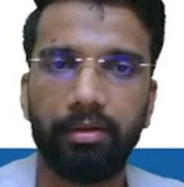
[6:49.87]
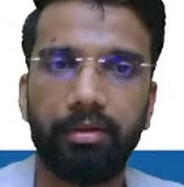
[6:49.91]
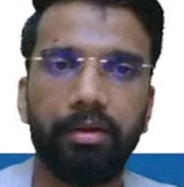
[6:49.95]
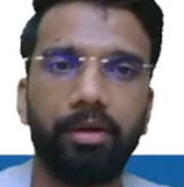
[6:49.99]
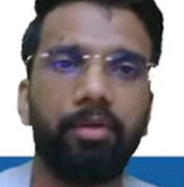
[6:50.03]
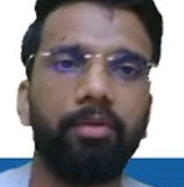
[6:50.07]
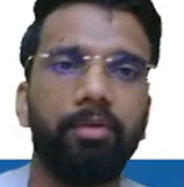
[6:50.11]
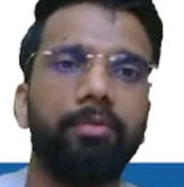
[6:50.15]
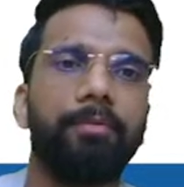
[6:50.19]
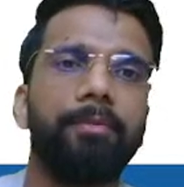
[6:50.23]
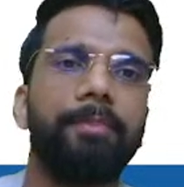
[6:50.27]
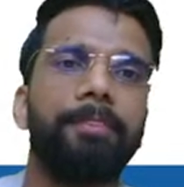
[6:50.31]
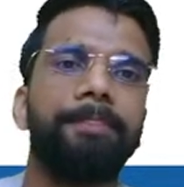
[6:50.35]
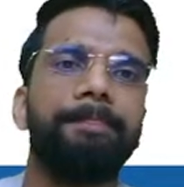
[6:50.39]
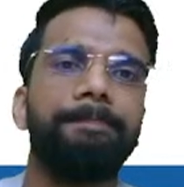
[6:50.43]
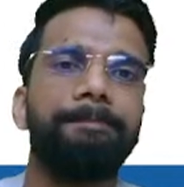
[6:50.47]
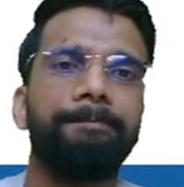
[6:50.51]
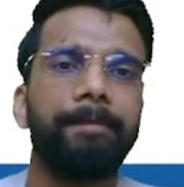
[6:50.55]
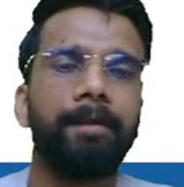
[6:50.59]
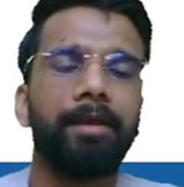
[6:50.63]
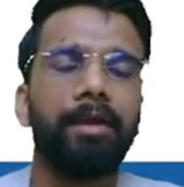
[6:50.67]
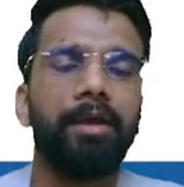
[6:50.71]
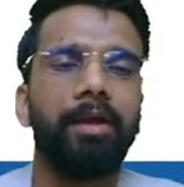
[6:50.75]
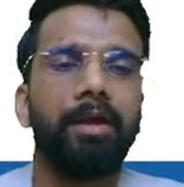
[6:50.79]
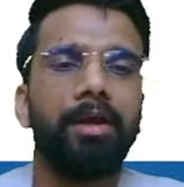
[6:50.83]
Now,
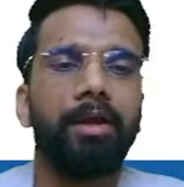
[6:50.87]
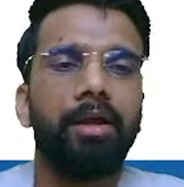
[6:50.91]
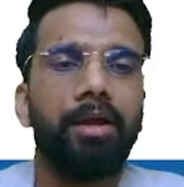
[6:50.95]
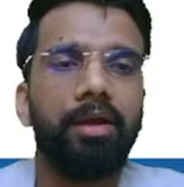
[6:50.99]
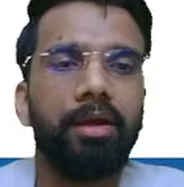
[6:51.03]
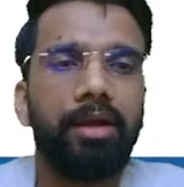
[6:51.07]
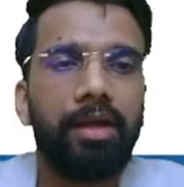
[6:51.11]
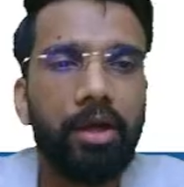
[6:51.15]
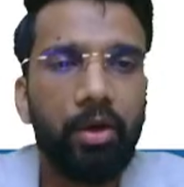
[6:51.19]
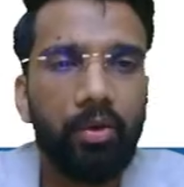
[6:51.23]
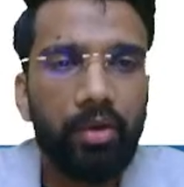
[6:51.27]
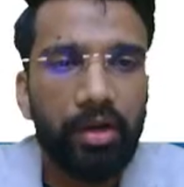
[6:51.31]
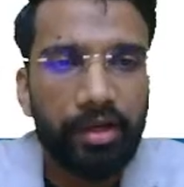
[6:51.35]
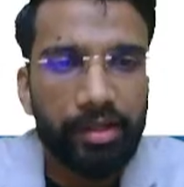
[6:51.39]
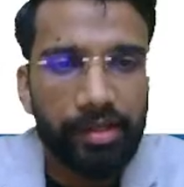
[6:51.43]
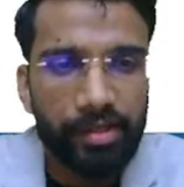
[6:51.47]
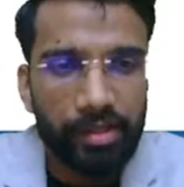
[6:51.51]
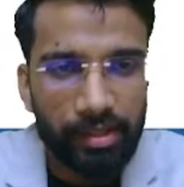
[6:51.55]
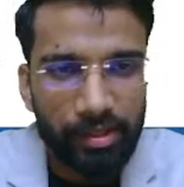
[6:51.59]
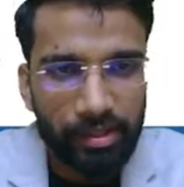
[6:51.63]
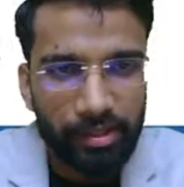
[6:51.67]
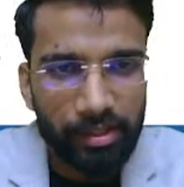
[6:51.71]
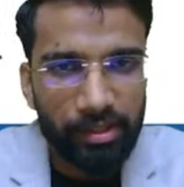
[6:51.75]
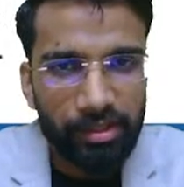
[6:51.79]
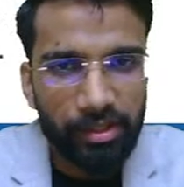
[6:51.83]
now let's
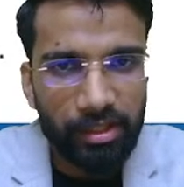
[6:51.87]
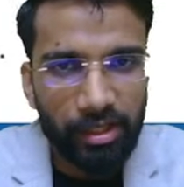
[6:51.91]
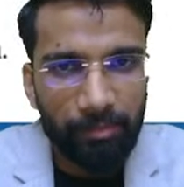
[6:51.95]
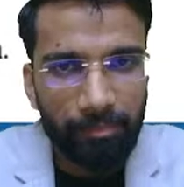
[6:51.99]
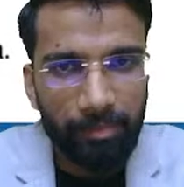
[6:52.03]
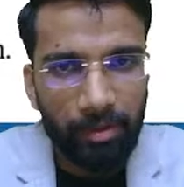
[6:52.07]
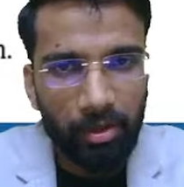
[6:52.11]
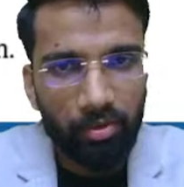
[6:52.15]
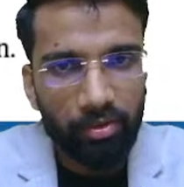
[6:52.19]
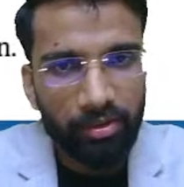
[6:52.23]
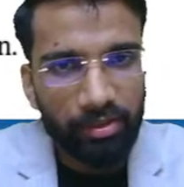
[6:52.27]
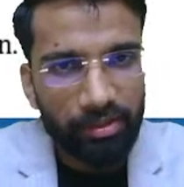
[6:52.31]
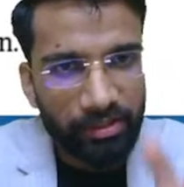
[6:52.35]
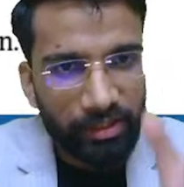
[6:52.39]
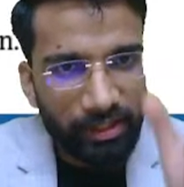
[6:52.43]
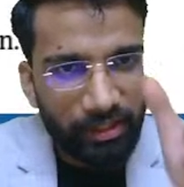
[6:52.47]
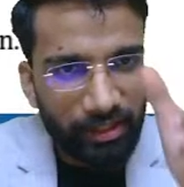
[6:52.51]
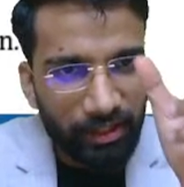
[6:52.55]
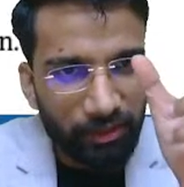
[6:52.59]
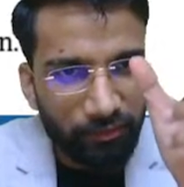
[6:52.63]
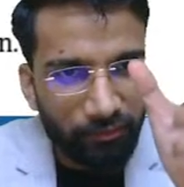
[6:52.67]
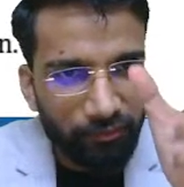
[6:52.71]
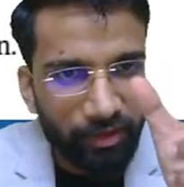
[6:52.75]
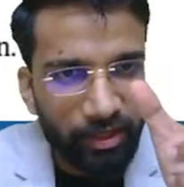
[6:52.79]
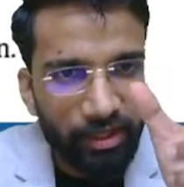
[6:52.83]
discuss about the
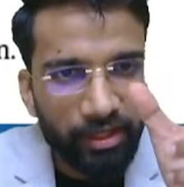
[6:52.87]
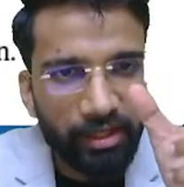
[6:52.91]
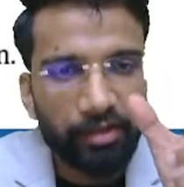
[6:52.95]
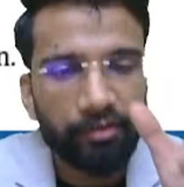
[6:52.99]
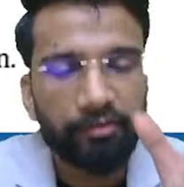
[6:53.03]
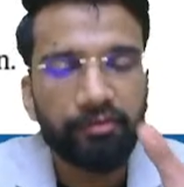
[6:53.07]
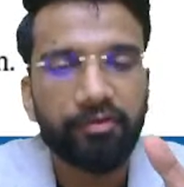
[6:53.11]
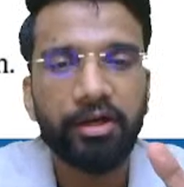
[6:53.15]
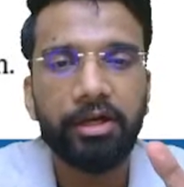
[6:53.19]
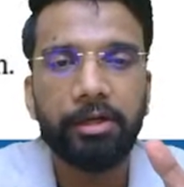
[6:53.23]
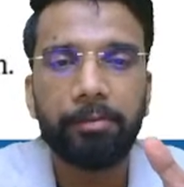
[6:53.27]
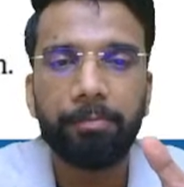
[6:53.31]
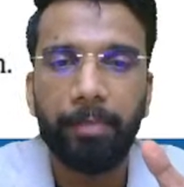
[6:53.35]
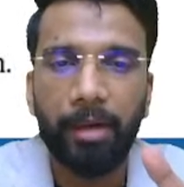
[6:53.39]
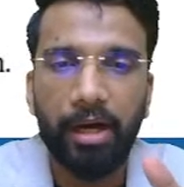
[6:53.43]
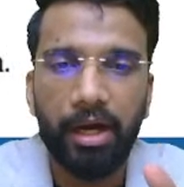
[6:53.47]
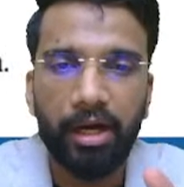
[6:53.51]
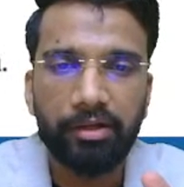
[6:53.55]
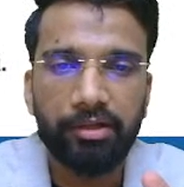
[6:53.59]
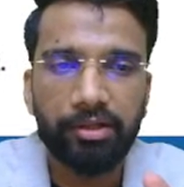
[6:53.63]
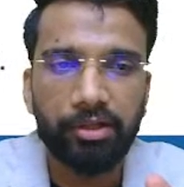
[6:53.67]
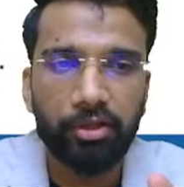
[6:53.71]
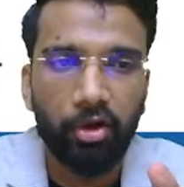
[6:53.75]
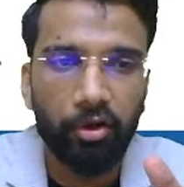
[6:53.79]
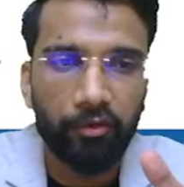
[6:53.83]
different
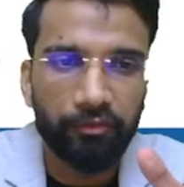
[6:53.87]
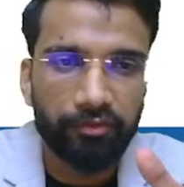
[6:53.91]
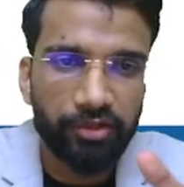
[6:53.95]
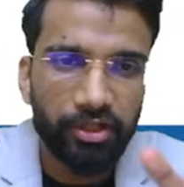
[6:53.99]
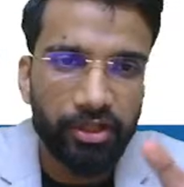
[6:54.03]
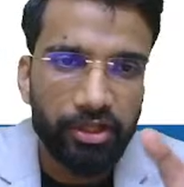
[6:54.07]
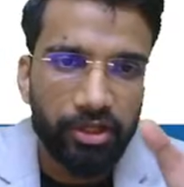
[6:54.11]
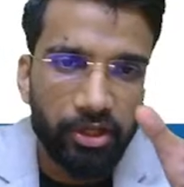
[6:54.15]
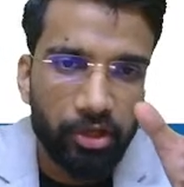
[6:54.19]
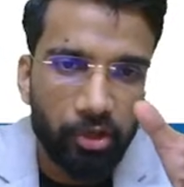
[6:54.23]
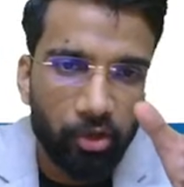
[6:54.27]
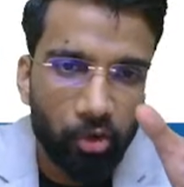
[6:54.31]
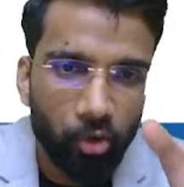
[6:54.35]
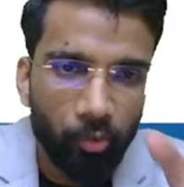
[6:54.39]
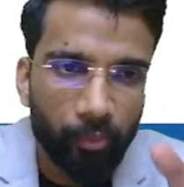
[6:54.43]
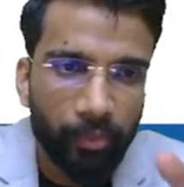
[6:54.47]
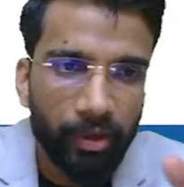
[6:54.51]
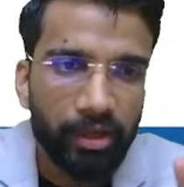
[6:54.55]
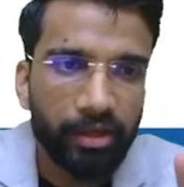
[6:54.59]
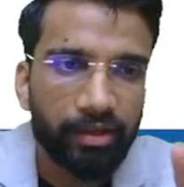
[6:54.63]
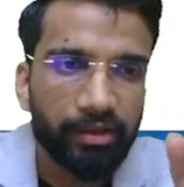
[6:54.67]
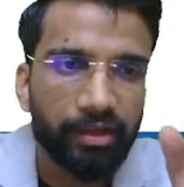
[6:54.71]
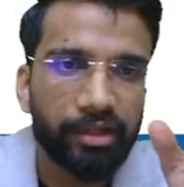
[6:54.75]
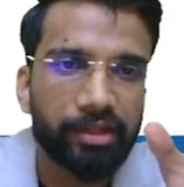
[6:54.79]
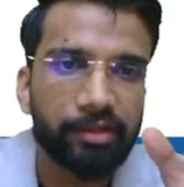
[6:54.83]
parts of the
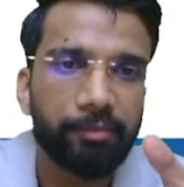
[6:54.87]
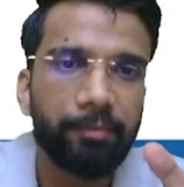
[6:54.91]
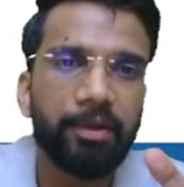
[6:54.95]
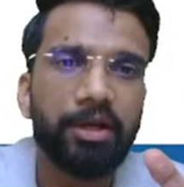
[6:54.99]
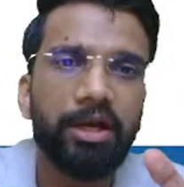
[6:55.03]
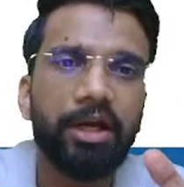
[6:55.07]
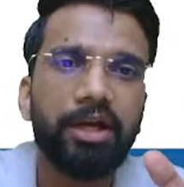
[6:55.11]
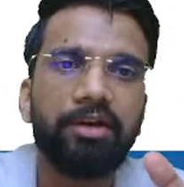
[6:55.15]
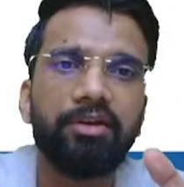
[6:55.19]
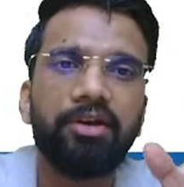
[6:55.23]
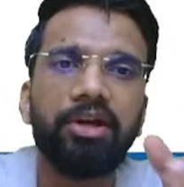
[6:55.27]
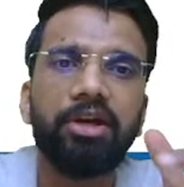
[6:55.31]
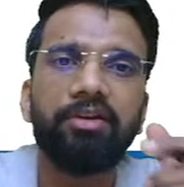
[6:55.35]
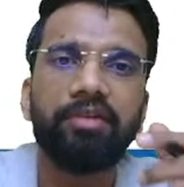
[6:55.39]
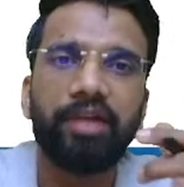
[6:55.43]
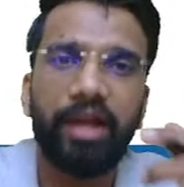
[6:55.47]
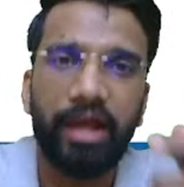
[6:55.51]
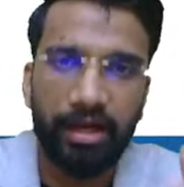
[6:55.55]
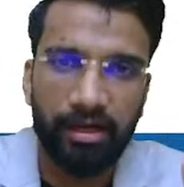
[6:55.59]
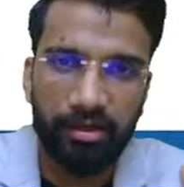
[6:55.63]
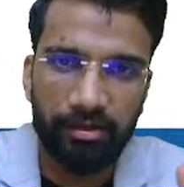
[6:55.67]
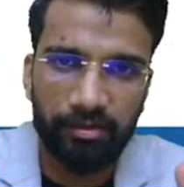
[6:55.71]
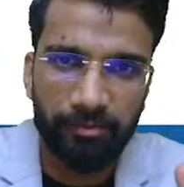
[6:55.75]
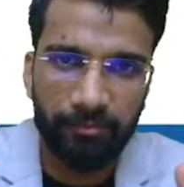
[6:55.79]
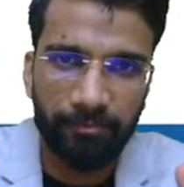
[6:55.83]
human respiratory
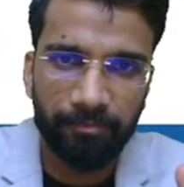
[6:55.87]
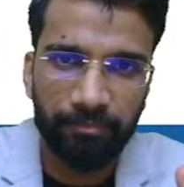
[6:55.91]
tract.